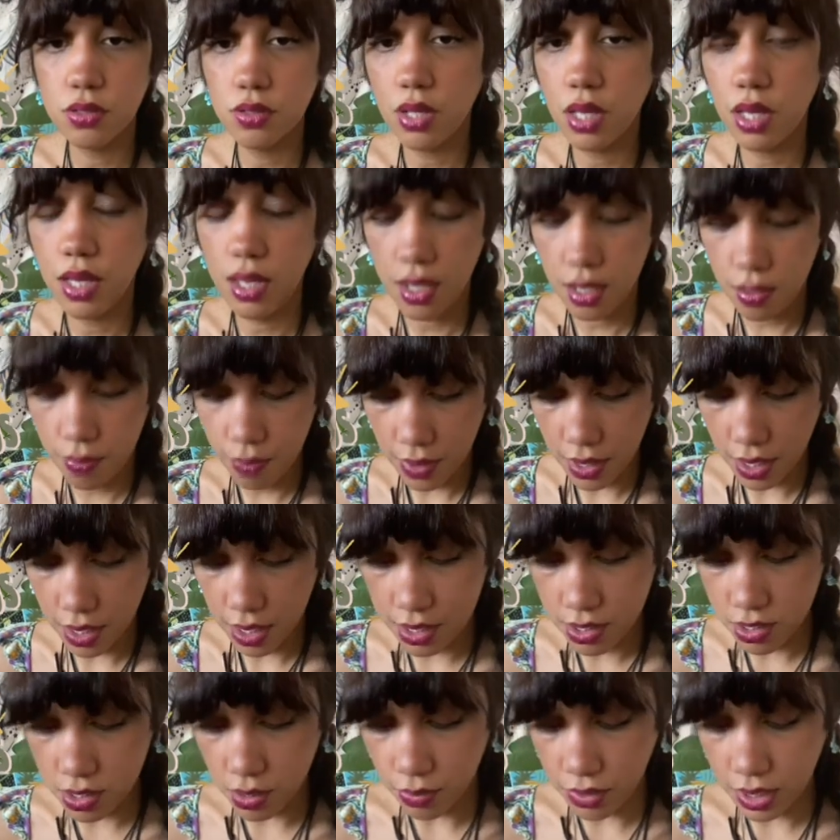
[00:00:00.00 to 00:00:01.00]
okay? But
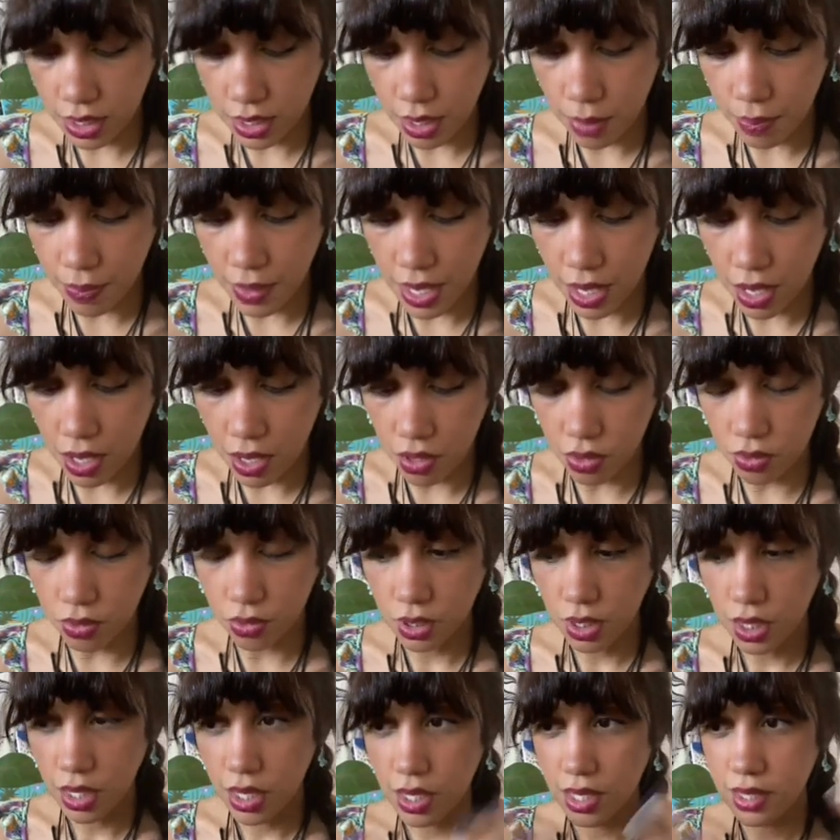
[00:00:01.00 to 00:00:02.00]
it's something about
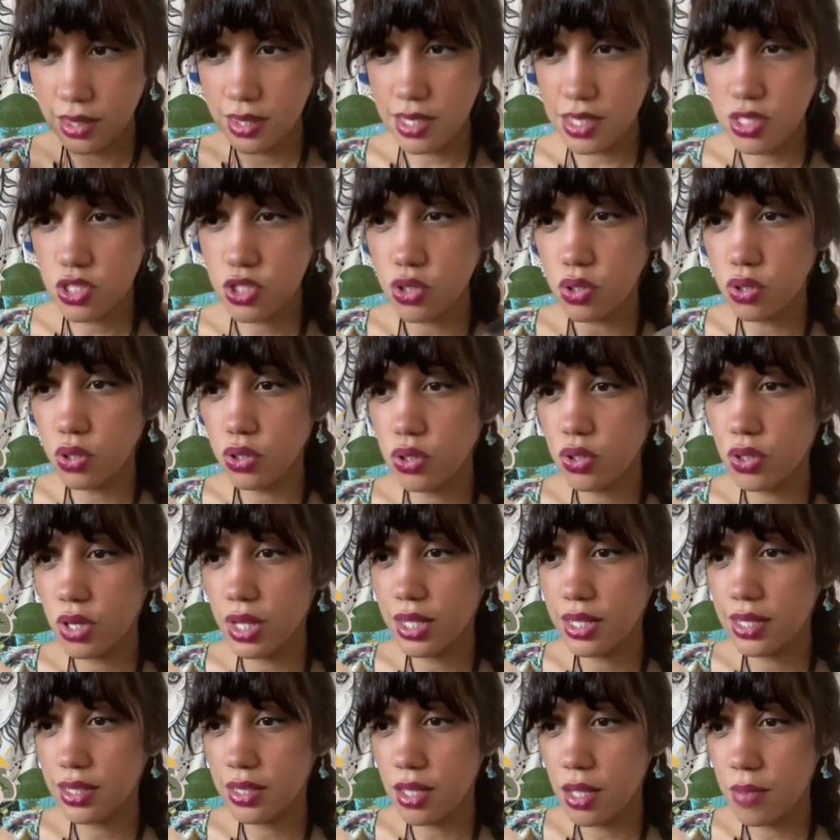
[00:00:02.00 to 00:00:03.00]
this solar
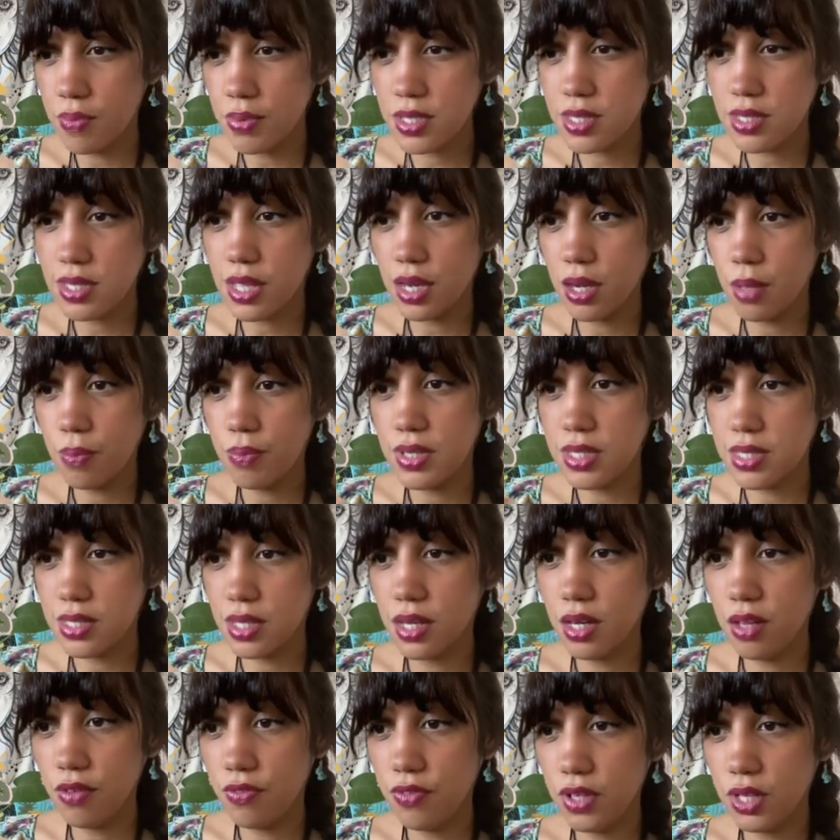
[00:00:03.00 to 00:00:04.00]
eclipse is gonna be
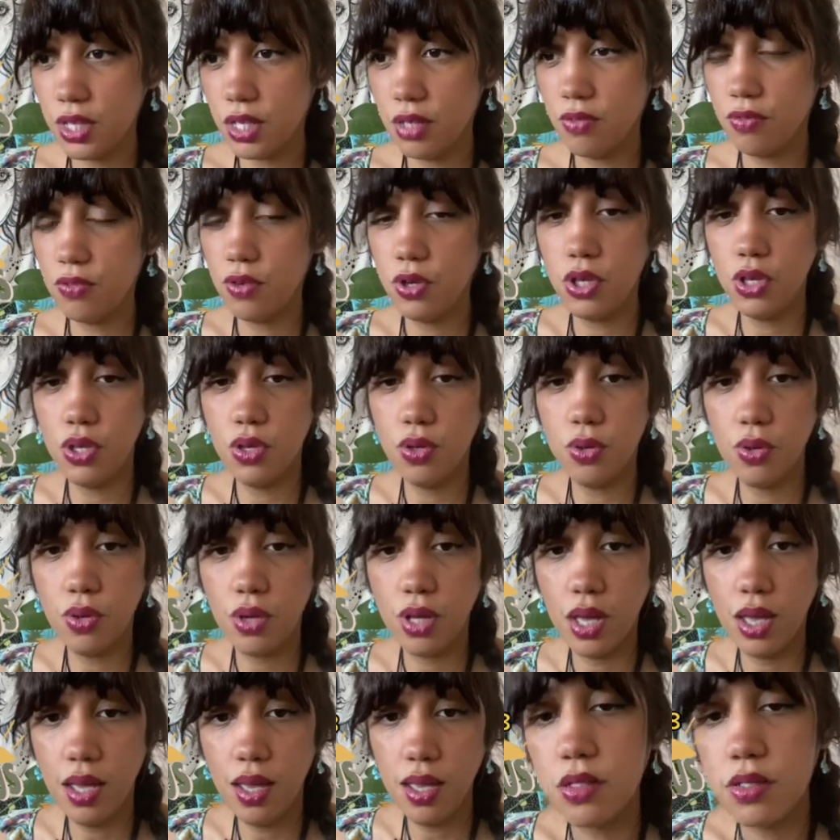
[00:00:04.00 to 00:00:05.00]
significant for you,
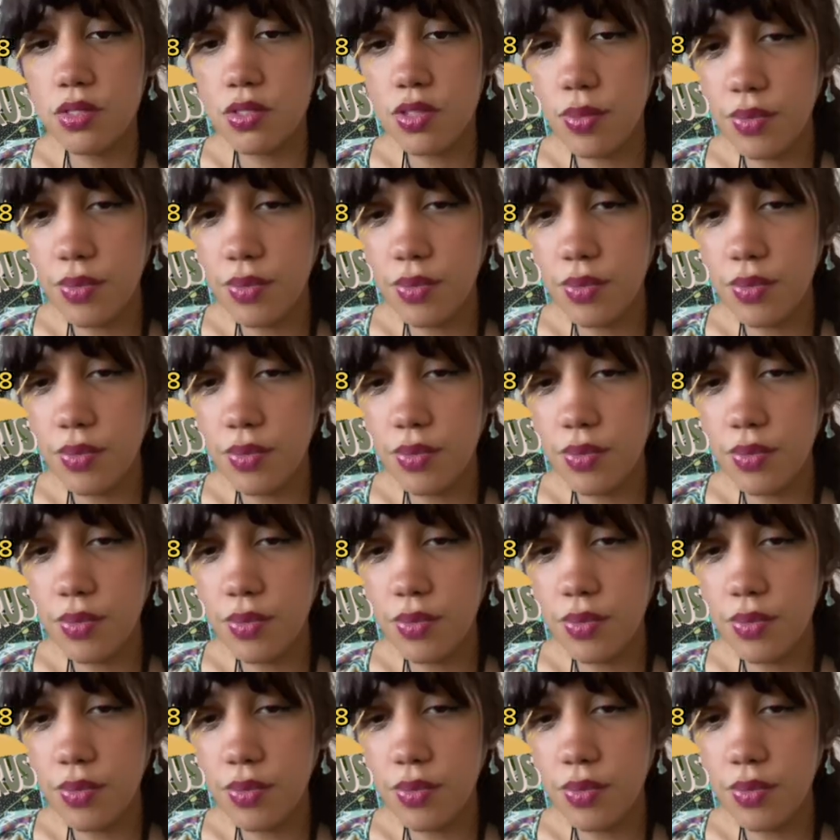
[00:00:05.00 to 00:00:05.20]
okay?